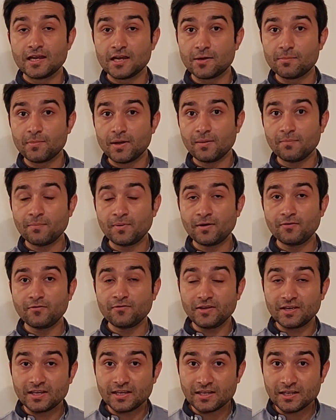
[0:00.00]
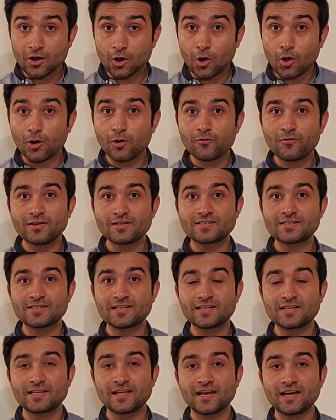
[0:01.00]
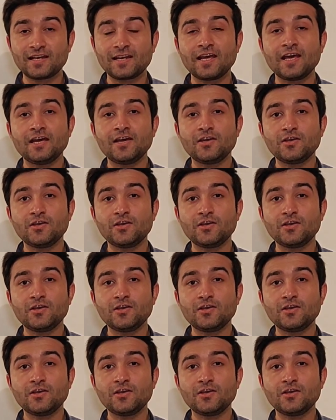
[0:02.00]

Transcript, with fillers: Remember, we always say that